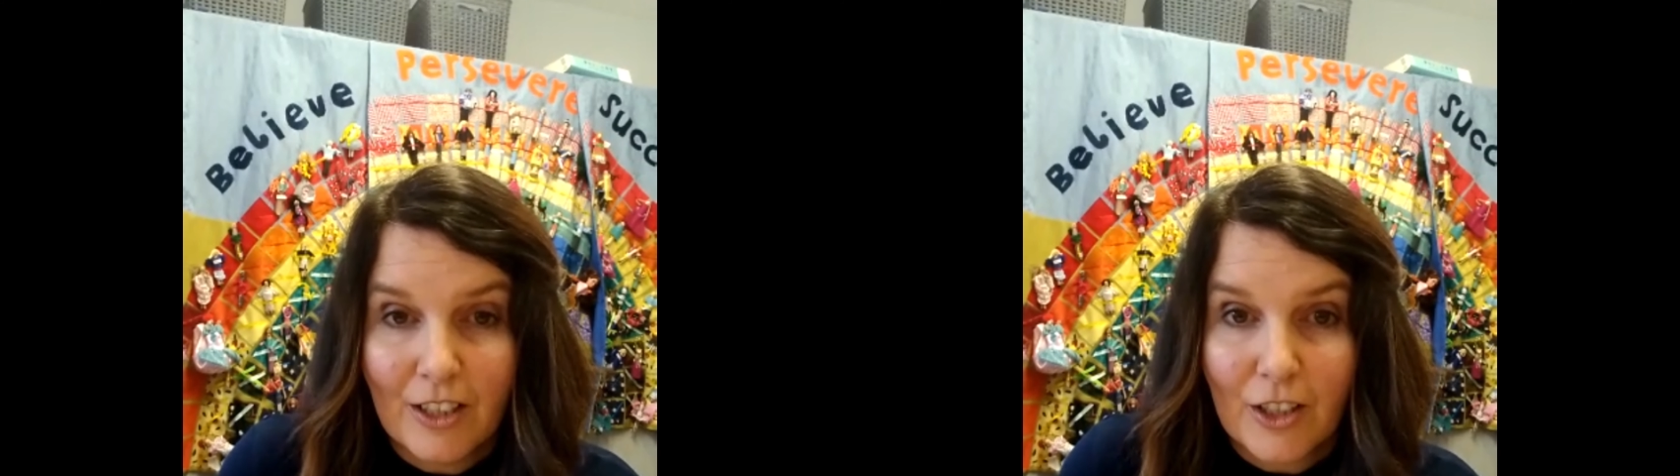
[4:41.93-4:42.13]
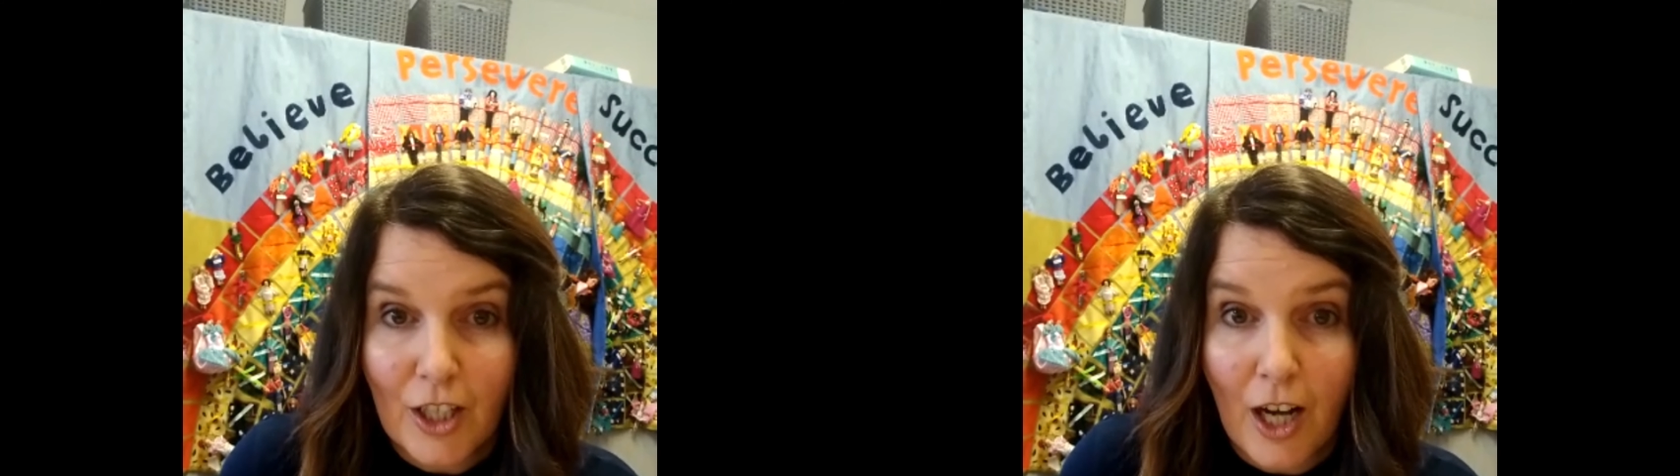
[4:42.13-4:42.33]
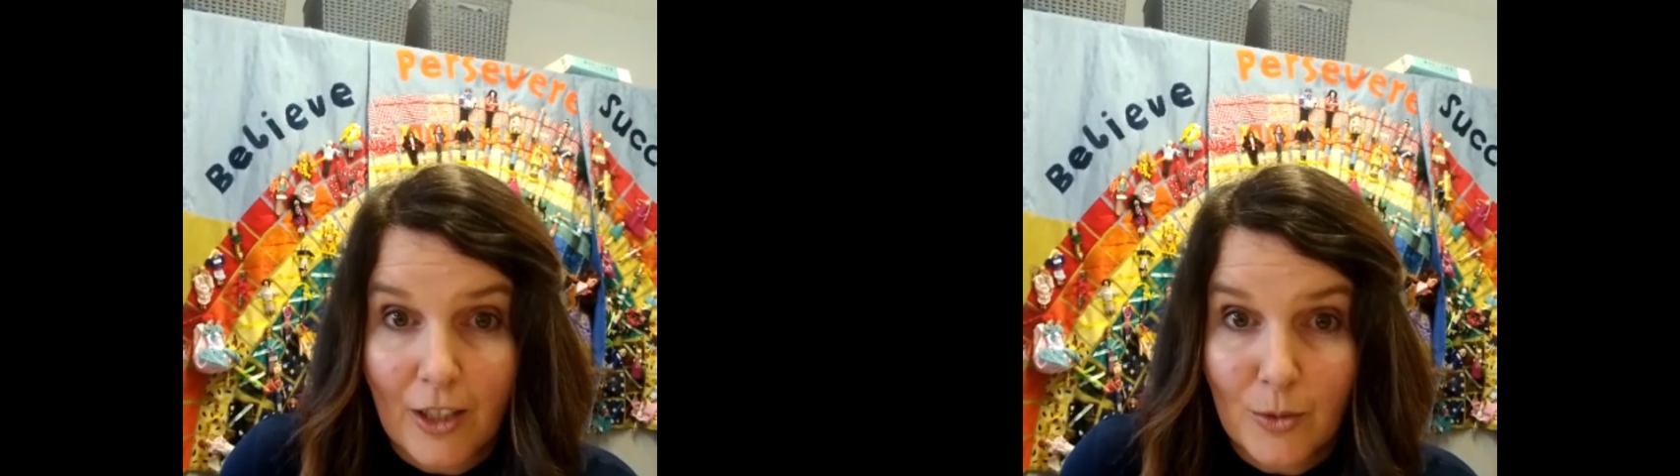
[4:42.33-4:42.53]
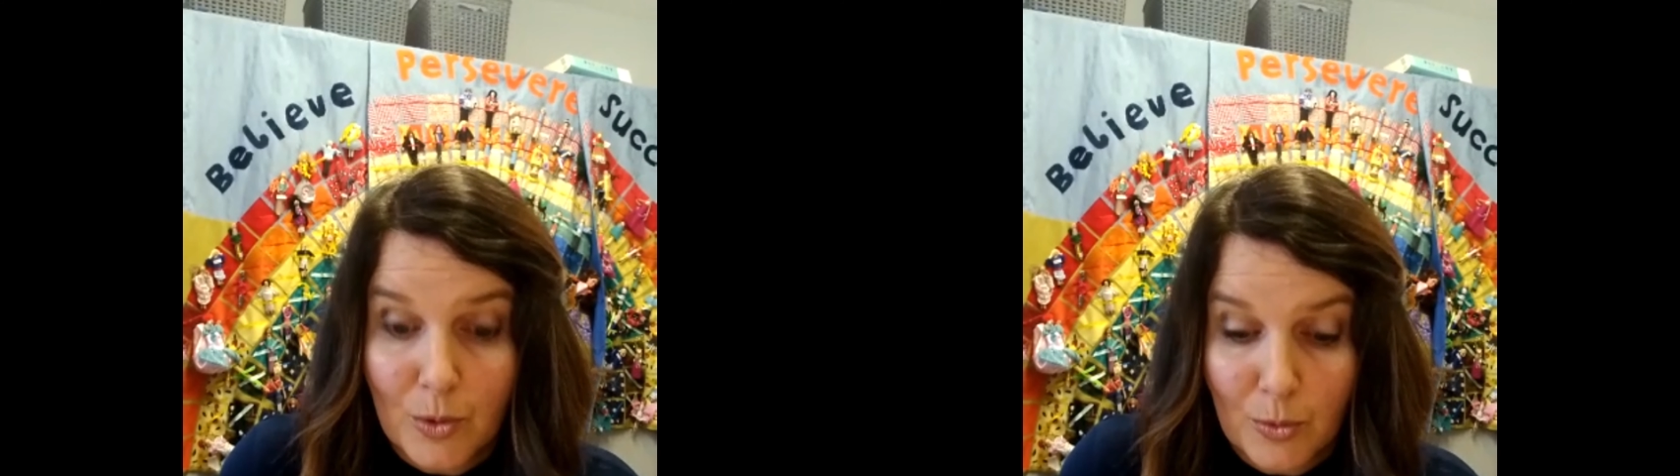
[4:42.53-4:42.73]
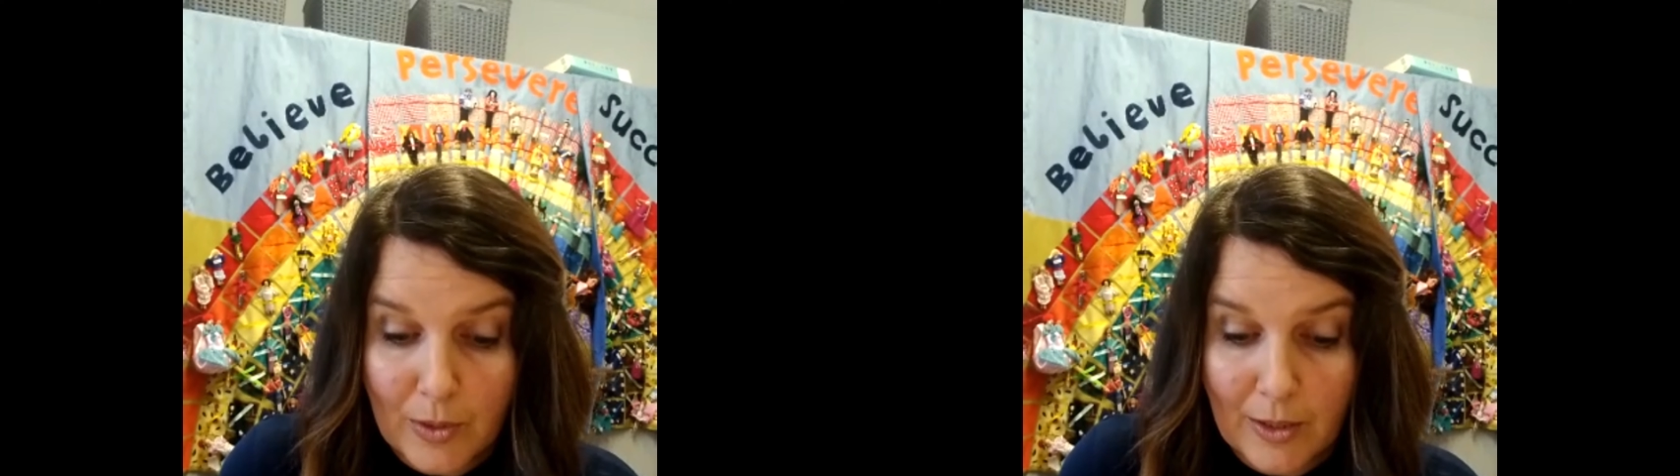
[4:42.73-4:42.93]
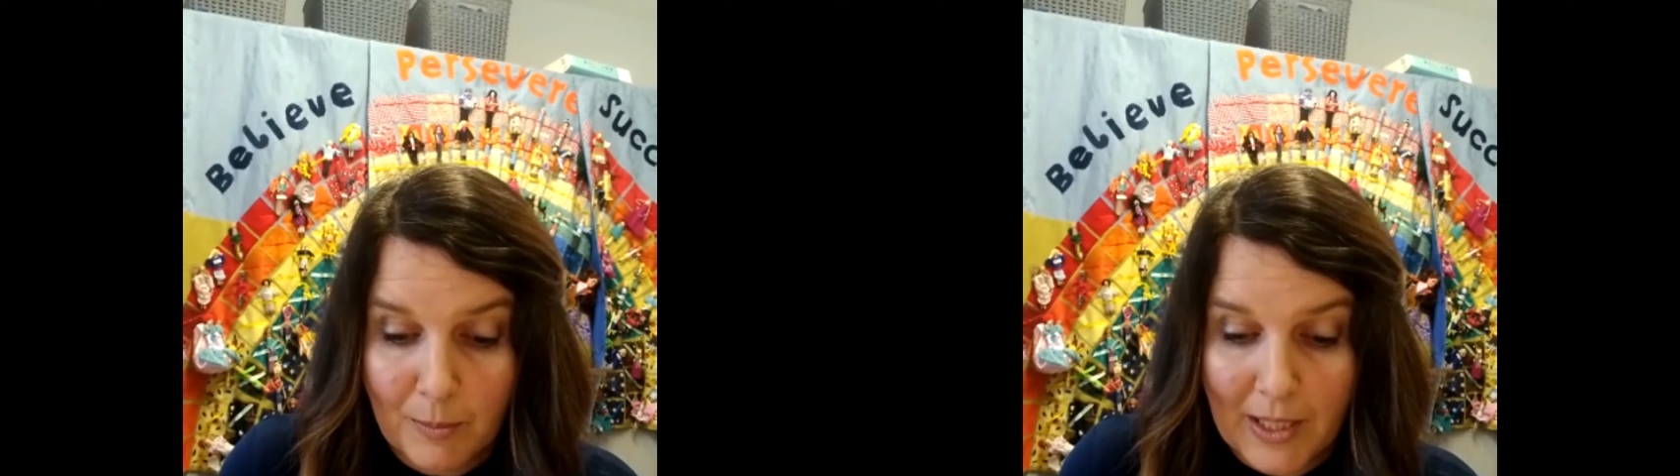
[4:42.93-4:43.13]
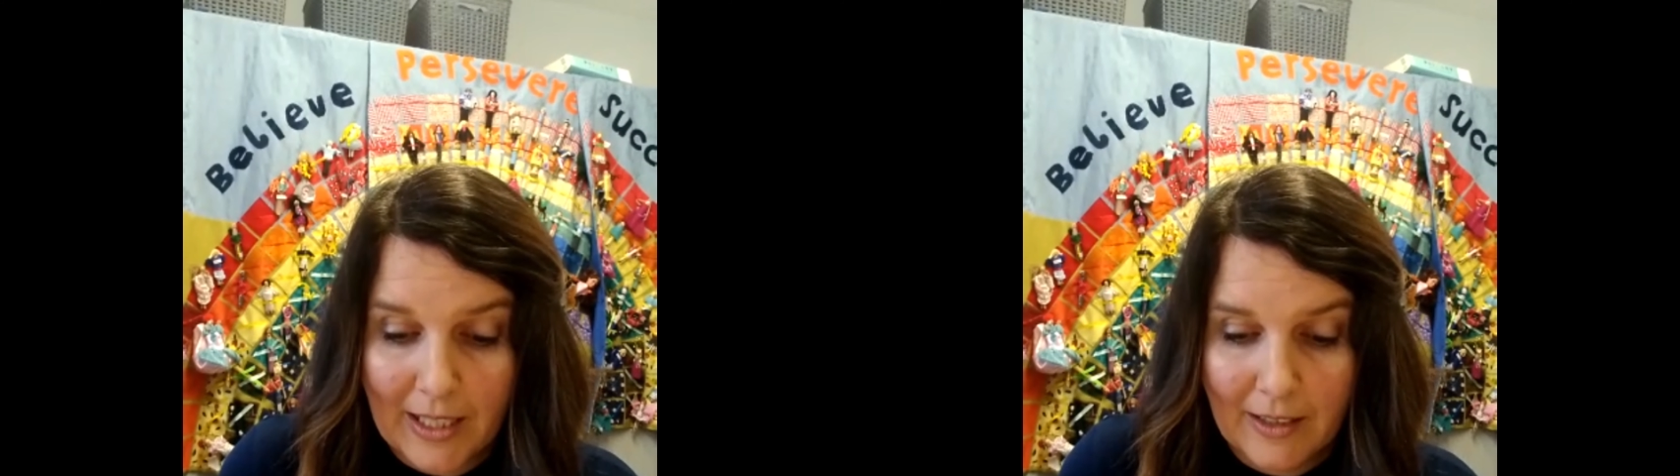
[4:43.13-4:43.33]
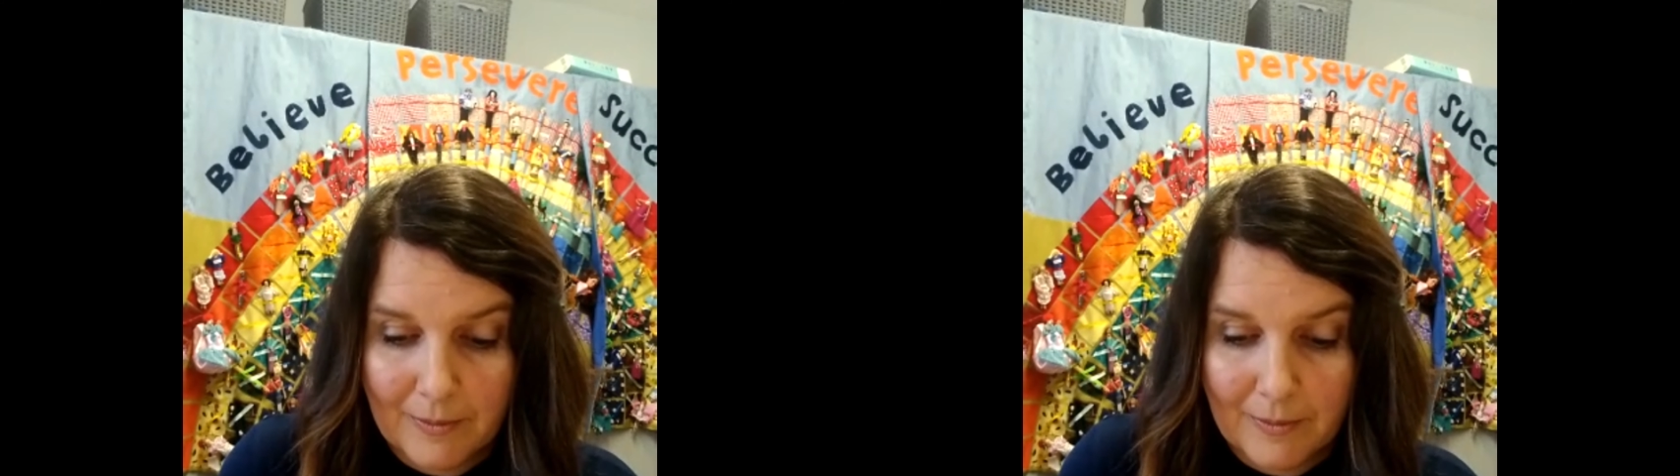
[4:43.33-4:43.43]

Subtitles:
God was with me.